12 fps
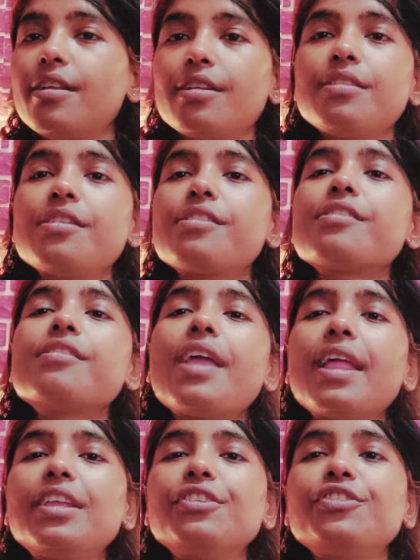This is the
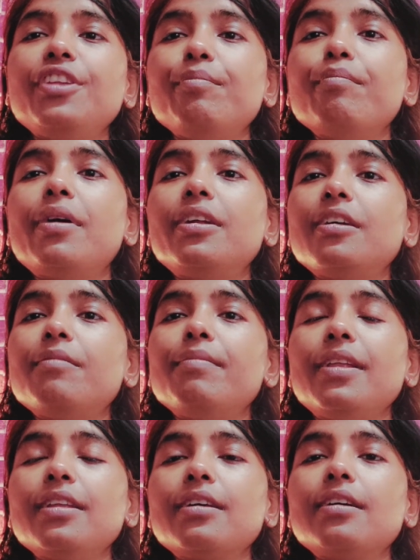English name,
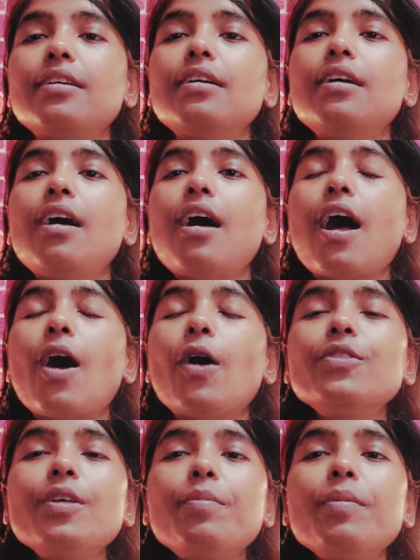buttermilk. How
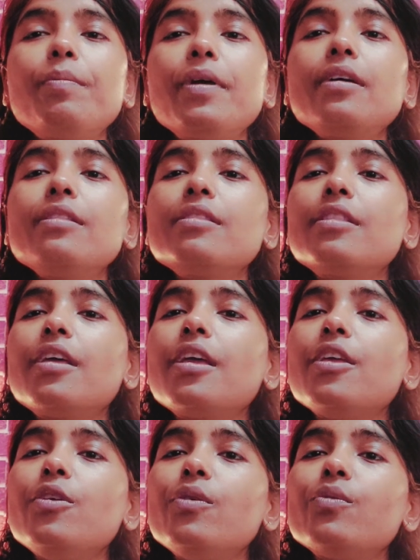they prepare? They
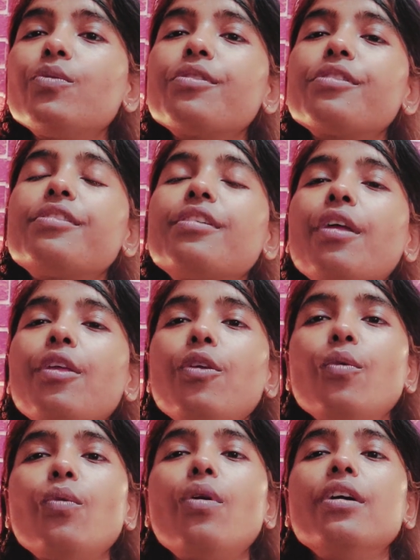use the
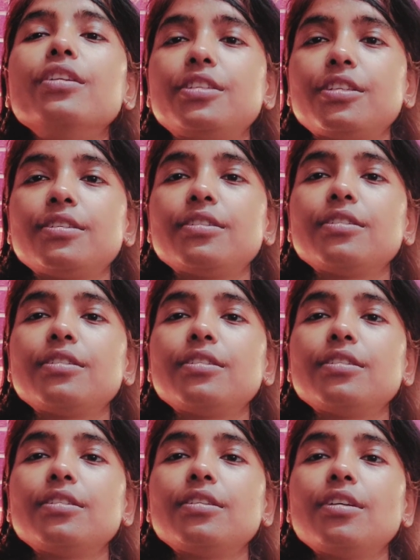yogurt.
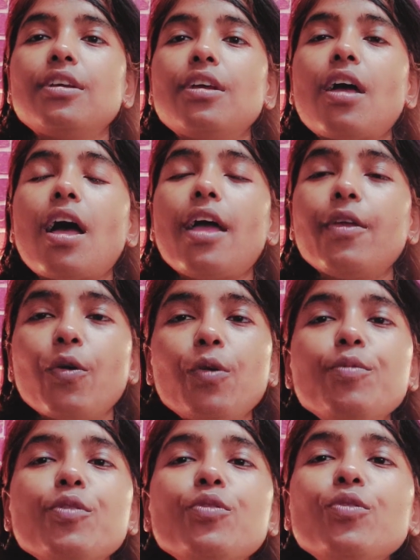I
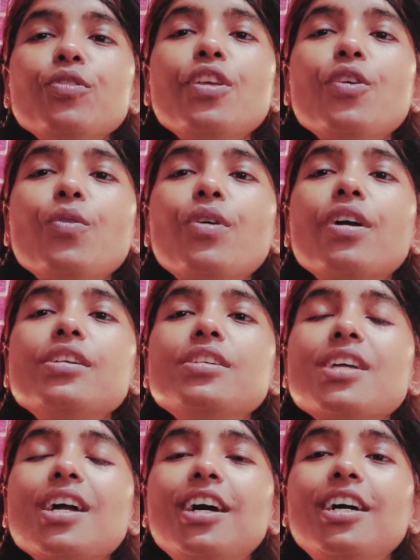hope you know the yogurt,
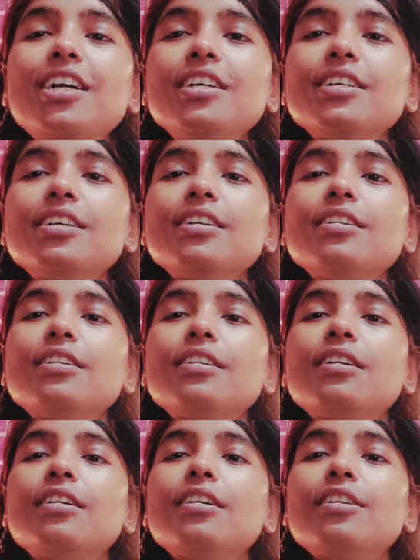curd,
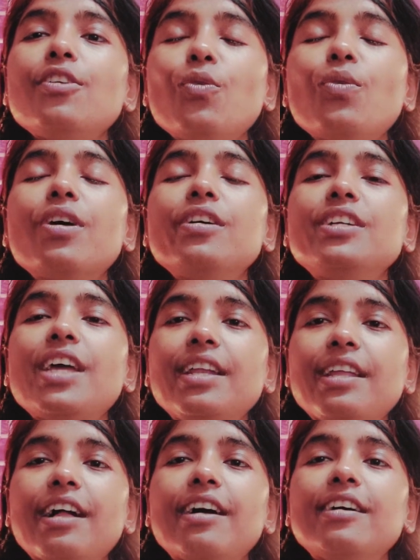yogurt and
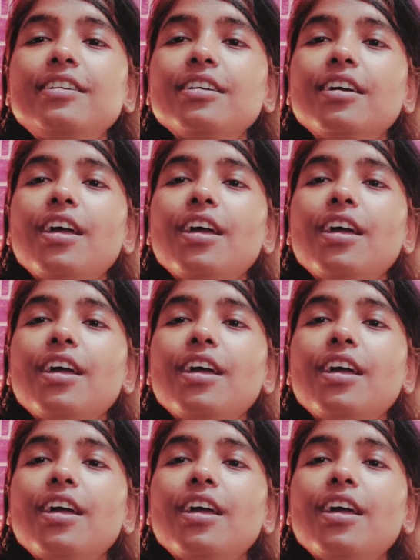curd.